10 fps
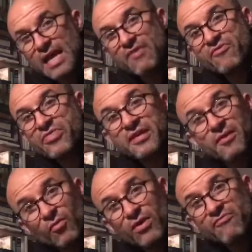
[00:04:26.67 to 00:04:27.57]
everything
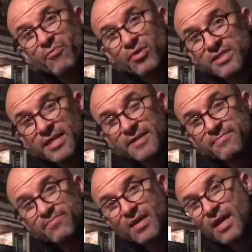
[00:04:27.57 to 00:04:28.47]
that we've put
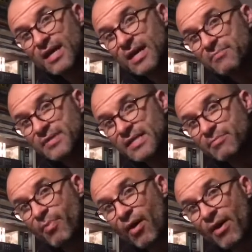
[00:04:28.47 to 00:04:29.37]
in, accompanied
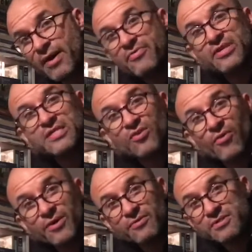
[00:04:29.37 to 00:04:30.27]
by the
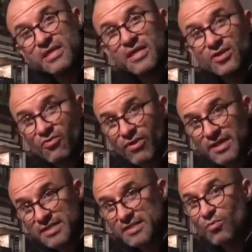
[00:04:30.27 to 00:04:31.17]
soils,
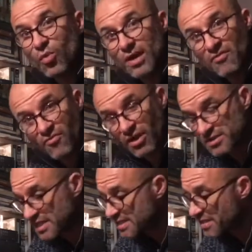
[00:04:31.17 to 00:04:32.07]
grease, whatever
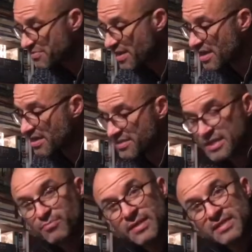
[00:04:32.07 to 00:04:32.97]
else is in
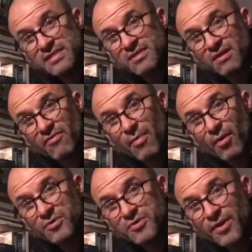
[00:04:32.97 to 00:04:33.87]
this piece of
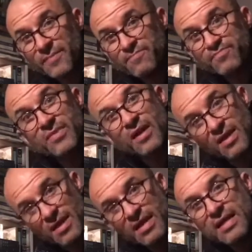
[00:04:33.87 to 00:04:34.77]
upholstery.
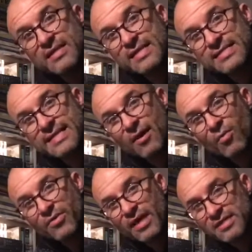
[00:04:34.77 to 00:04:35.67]
Let's get
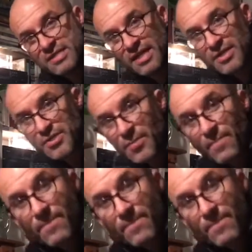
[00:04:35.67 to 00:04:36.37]
on with that stage.